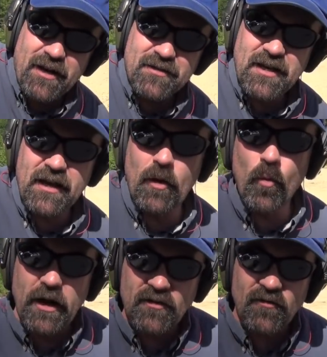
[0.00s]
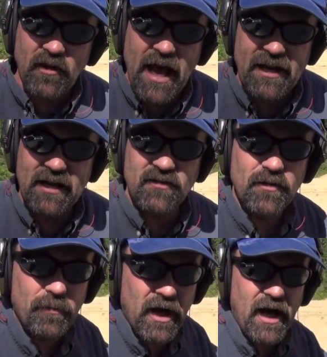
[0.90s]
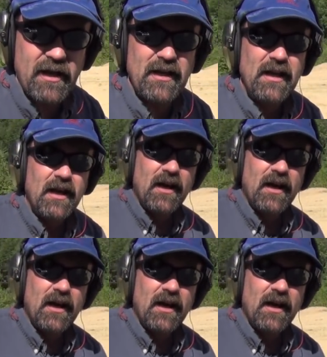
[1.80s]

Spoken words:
And I'll tell you, when it's flat against the body,